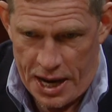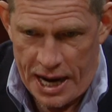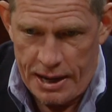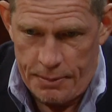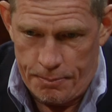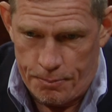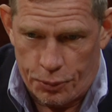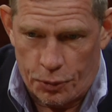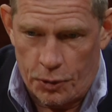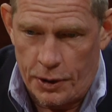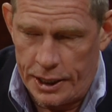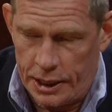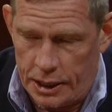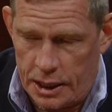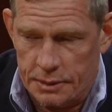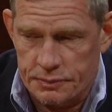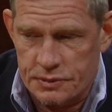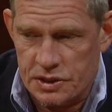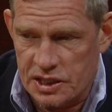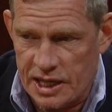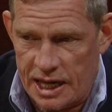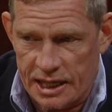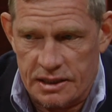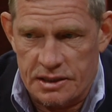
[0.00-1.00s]
They bring
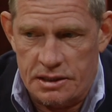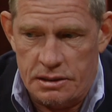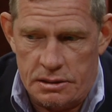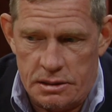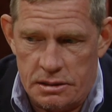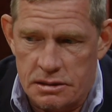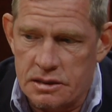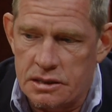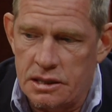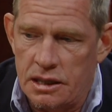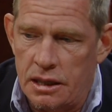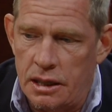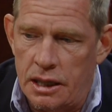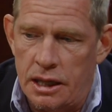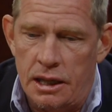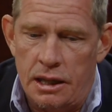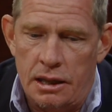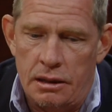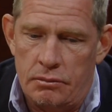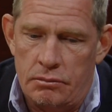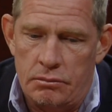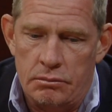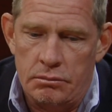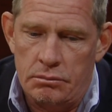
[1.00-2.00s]
up Sex and the
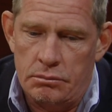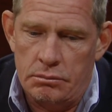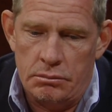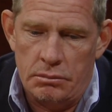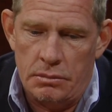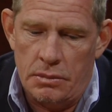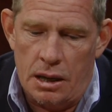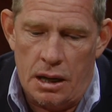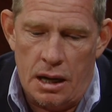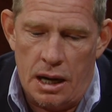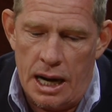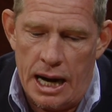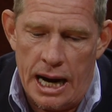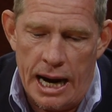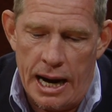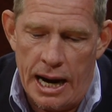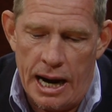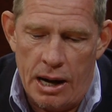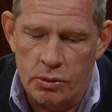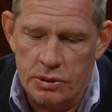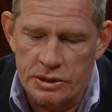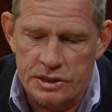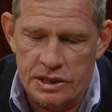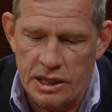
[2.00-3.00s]
City,
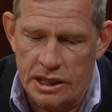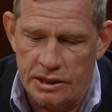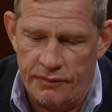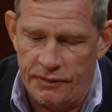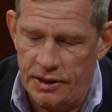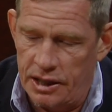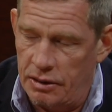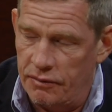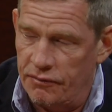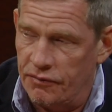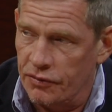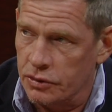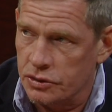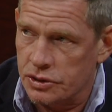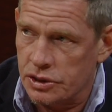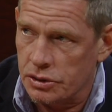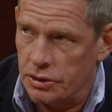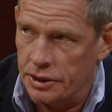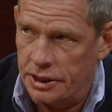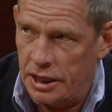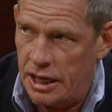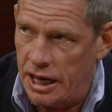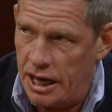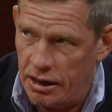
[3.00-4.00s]
I would say, in
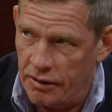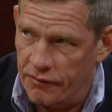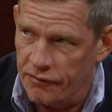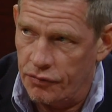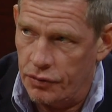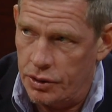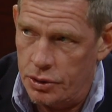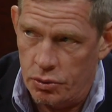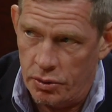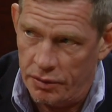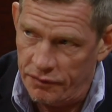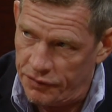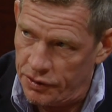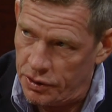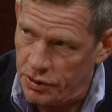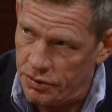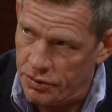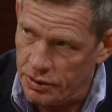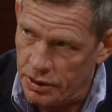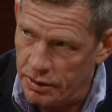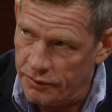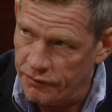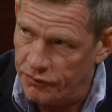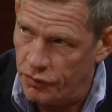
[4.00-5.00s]
virtually every review
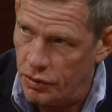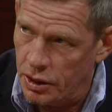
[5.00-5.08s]
that I've